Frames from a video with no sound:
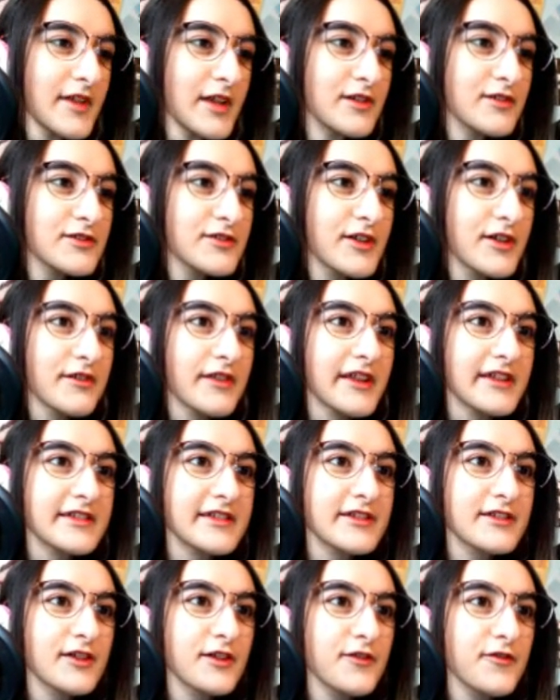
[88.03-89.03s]
So this
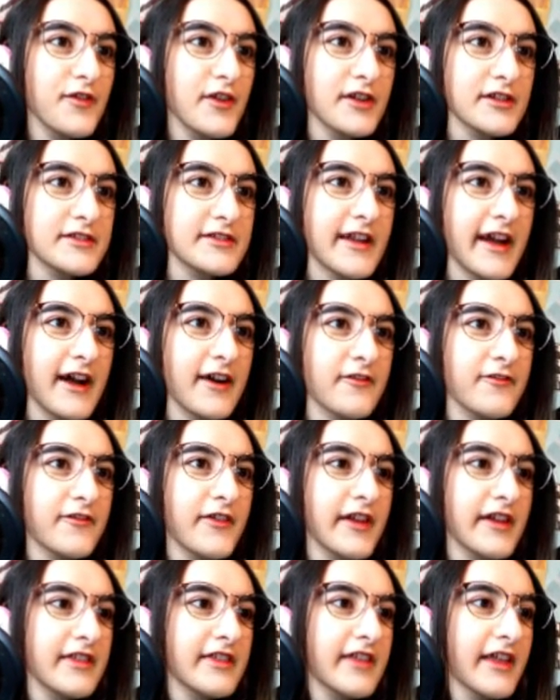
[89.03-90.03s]
is her first outfit.